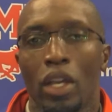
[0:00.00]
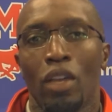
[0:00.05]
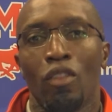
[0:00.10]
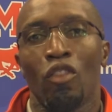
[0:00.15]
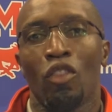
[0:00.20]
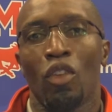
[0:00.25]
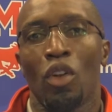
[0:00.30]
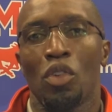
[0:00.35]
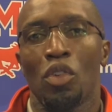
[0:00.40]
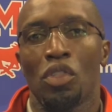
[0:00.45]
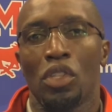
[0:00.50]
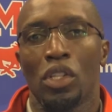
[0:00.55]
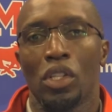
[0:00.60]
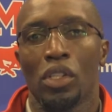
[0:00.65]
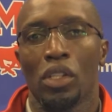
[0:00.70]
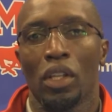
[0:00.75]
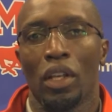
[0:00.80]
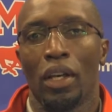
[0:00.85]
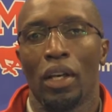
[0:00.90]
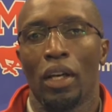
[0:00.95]
and
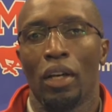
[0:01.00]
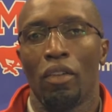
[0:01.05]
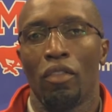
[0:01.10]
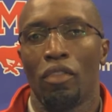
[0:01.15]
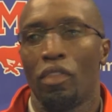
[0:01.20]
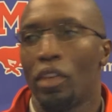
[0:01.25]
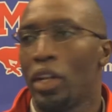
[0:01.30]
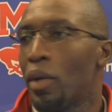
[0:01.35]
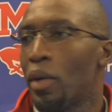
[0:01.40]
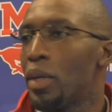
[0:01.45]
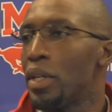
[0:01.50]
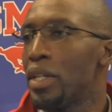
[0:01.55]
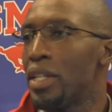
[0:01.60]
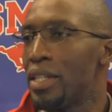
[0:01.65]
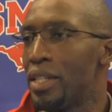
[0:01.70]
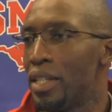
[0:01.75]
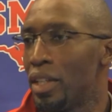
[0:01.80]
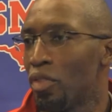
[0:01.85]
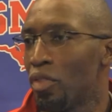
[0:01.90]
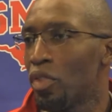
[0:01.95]
versus a very
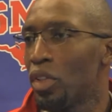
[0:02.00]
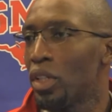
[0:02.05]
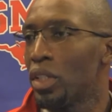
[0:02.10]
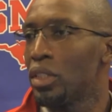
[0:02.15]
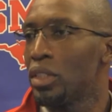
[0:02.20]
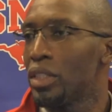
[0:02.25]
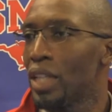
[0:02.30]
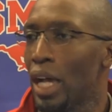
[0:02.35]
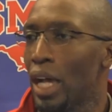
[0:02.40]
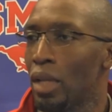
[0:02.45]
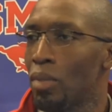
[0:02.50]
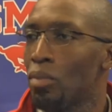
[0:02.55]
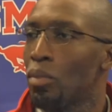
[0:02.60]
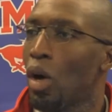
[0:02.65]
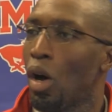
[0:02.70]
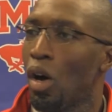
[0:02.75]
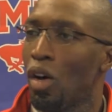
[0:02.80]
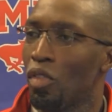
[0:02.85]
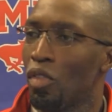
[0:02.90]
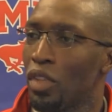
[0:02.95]
different type
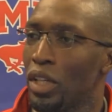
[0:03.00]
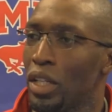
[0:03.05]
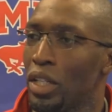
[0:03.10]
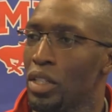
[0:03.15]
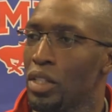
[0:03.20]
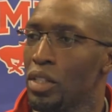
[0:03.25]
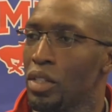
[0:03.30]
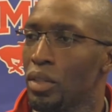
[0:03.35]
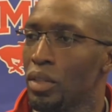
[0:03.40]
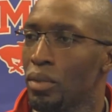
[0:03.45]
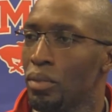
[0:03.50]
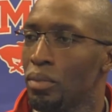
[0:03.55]
offense?